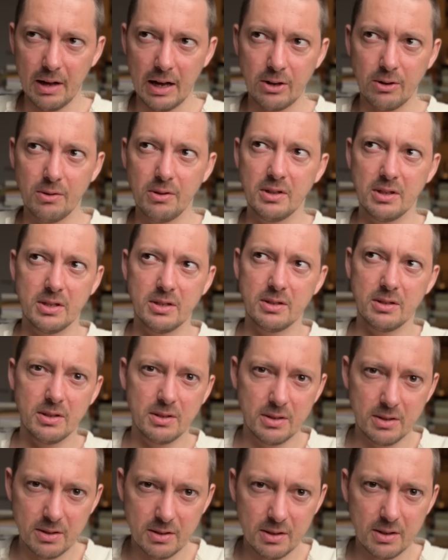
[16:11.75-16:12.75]
I don't think
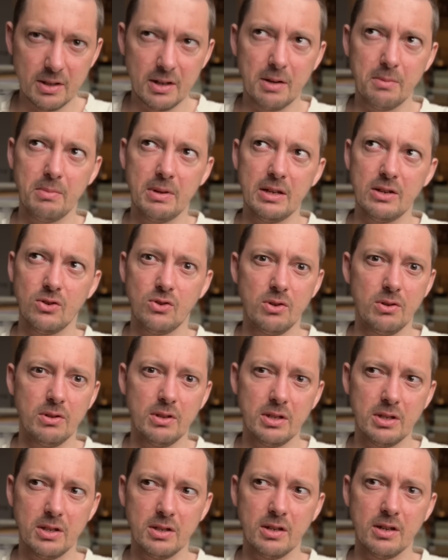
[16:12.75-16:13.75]
this is going
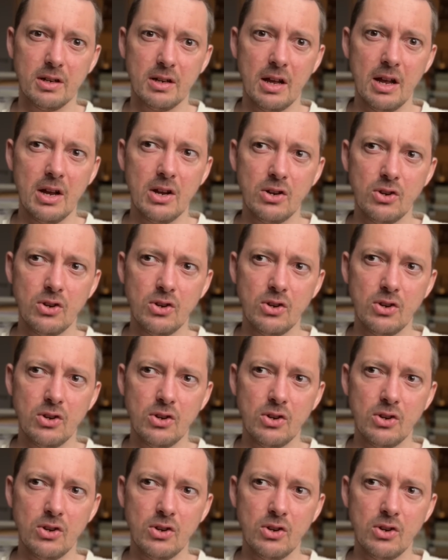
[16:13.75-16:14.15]
to